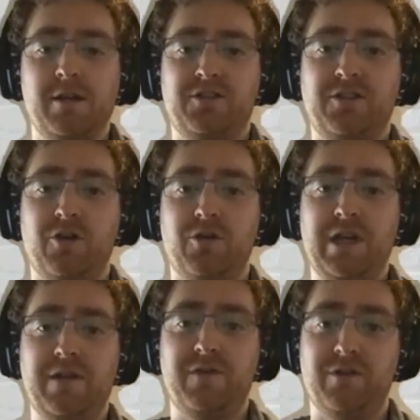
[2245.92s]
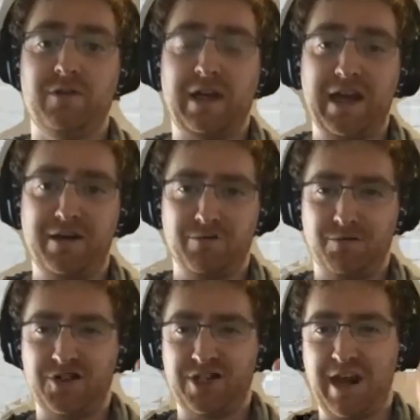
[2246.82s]
So if you, again,
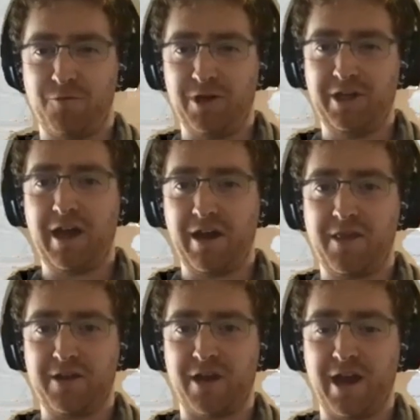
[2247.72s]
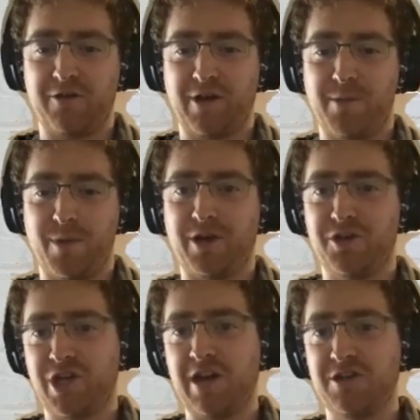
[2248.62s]
stare really hard at that diagram, I'm going to
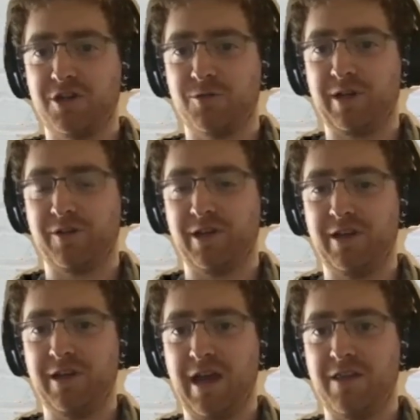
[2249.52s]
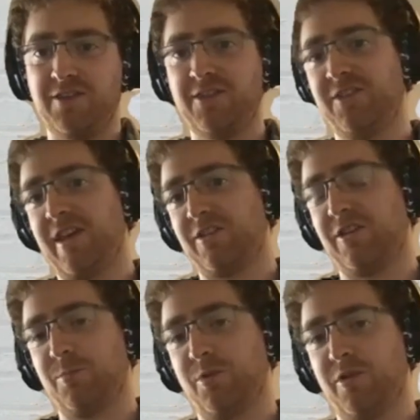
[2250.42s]
change it quickly. And this is actually
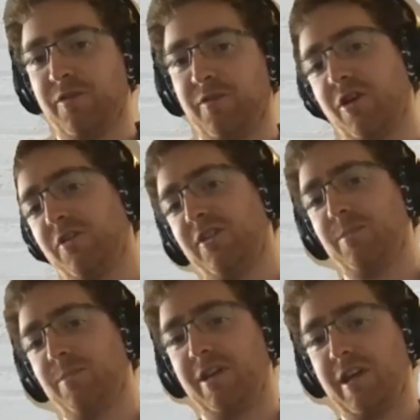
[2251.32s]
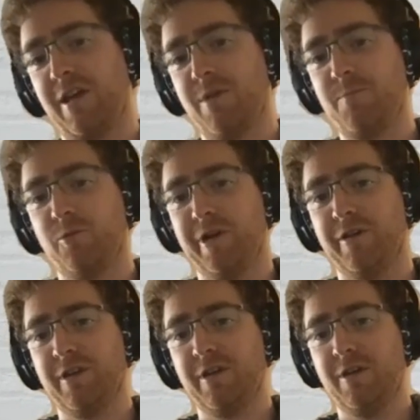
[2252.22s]
the proof of concept that I came up
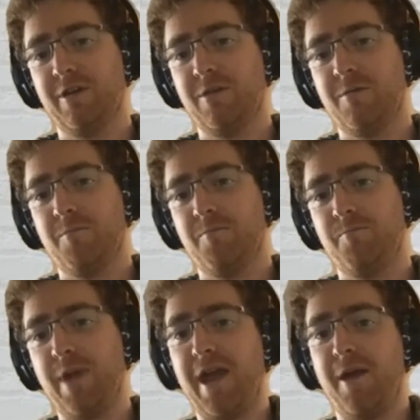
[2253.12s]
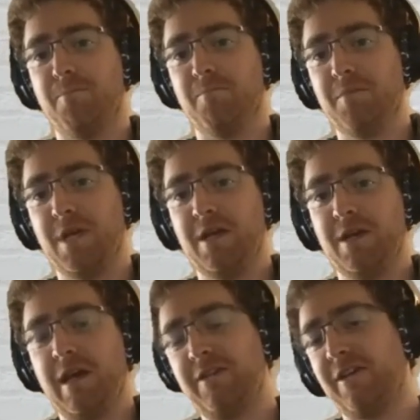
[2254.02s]
with. Bam.
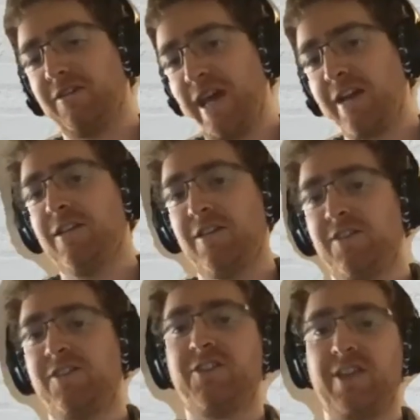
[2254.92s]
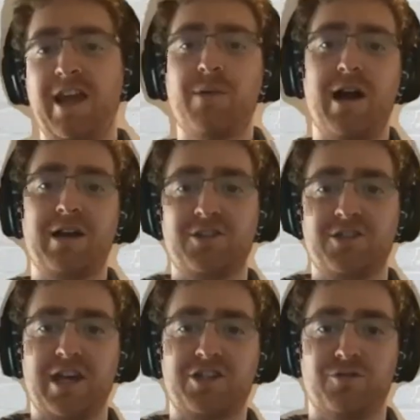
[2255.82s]
It's exactly the same
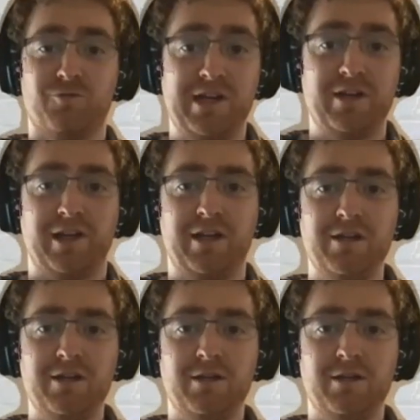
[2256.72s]
architecture, really,